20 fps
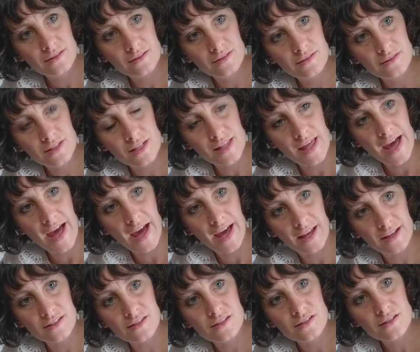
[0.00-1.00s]
to the
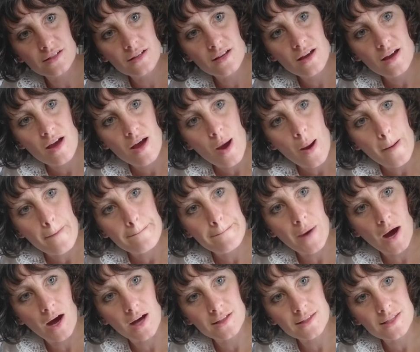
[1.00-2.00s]
head,
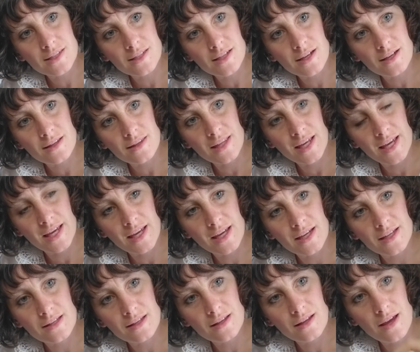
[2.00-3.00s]
but
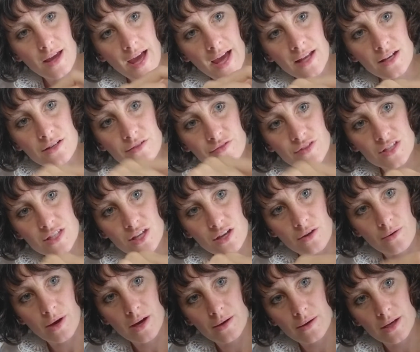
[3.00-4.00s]
the end of the
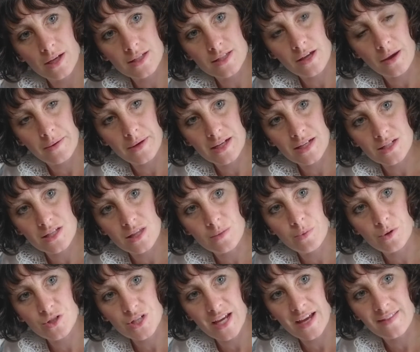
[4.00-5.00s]
skewer is going into the
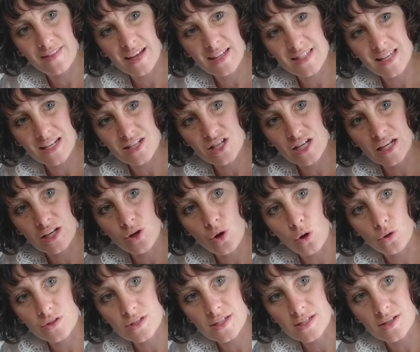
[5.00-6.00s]
body, and that's actually
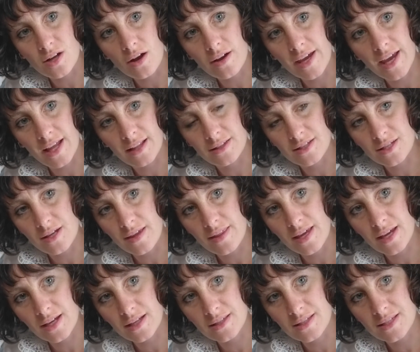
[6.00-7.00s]
not stuck in, so that
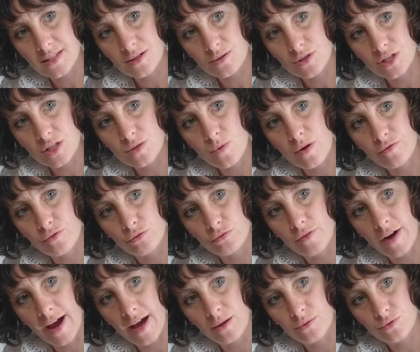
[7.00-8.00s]
it can still swivel
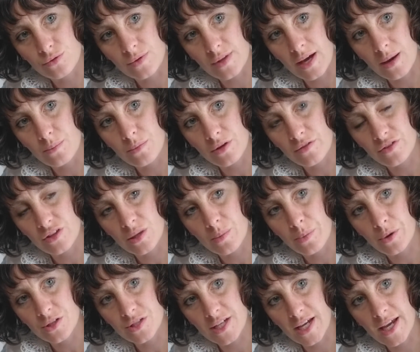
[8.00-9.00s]
round without moving the
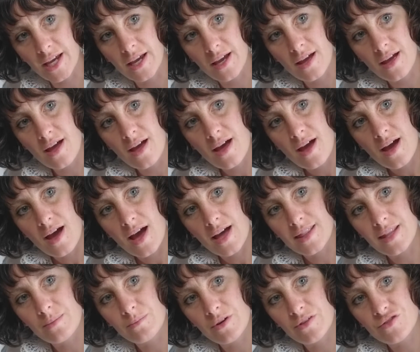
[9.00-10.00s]
body.
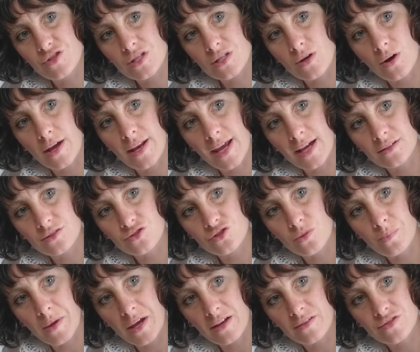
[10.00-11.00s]
And then we've just got an extra
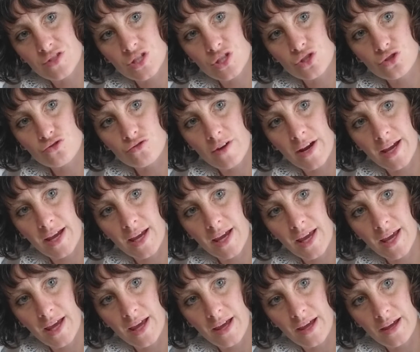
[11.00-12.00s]
bit of string
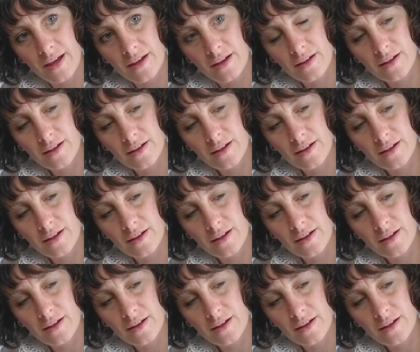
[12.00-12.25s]
here